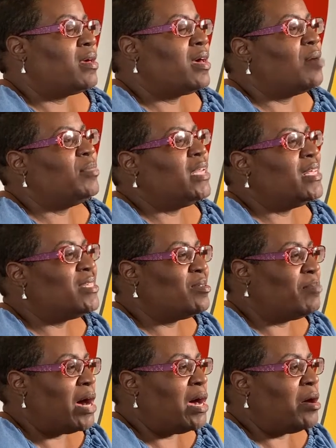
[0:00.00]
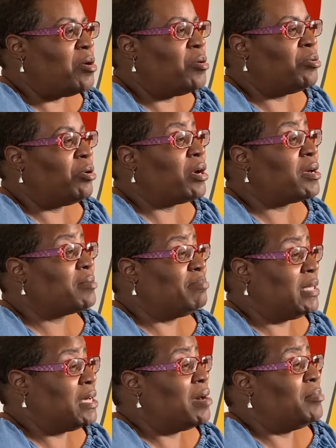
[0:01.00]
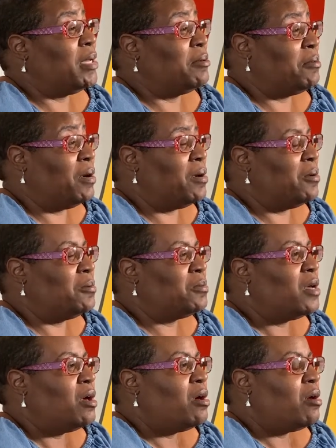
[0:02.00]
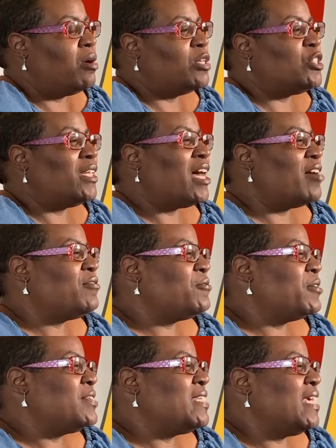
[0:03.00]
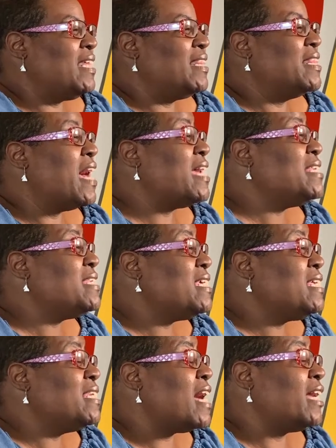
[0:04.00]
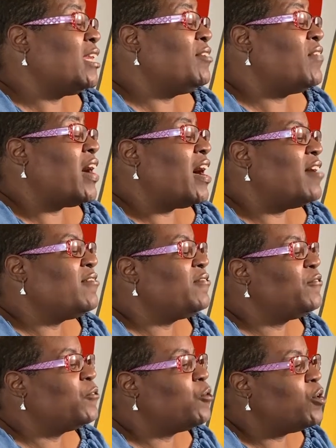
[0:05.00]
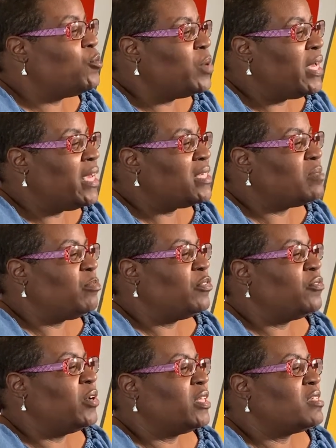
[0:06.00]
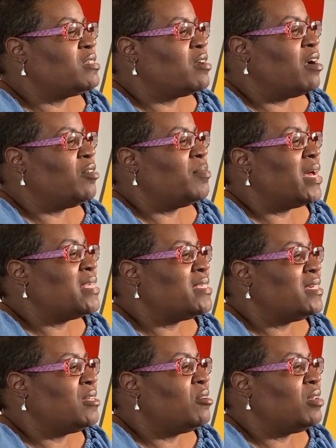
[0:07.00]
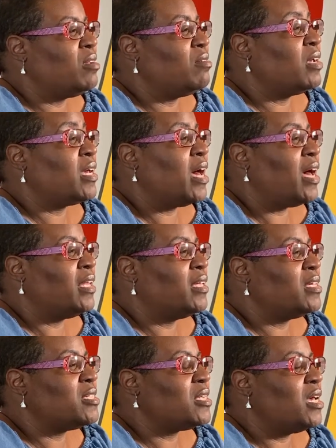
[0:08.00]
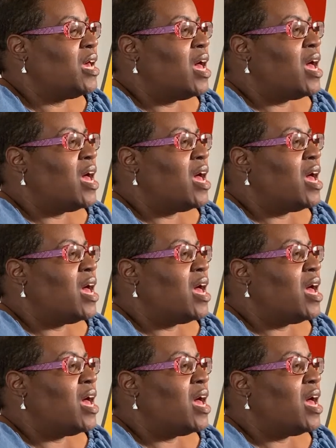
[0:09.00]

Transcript: coming into my own or becoming grown, on July 14, 1995, four weeks before the start of my senior year in college,